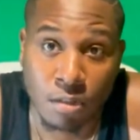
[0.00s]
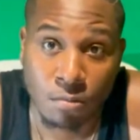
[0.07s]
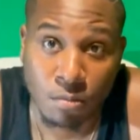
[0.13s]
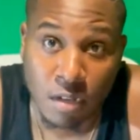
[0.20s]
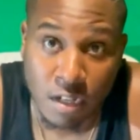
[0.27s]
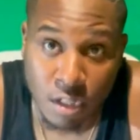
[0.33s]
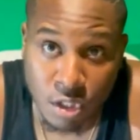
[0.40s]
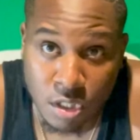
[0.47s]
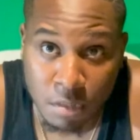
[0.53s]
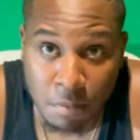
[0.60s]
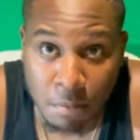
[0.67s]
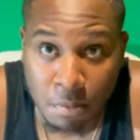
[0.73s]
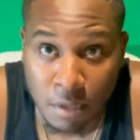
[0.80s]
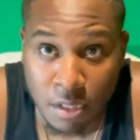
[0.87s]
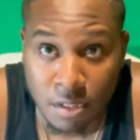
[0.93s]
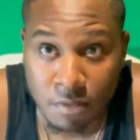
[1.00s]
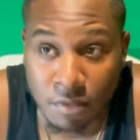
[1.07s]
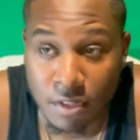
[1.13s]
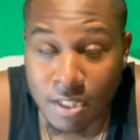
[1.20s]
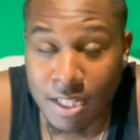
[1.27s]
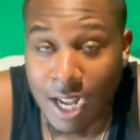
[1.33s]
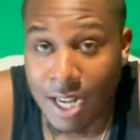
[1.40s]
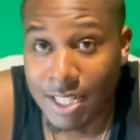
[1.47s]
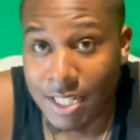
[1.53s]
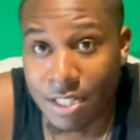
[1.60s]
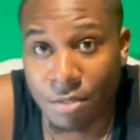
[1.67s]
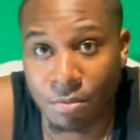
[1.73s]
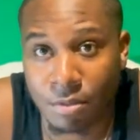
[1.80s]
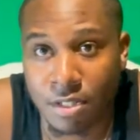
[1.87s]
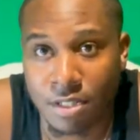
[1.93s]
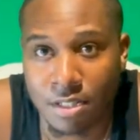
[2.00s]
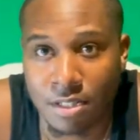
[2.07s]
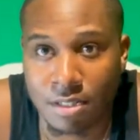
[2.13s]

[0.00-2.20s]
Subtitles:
he should be punished for not this reason.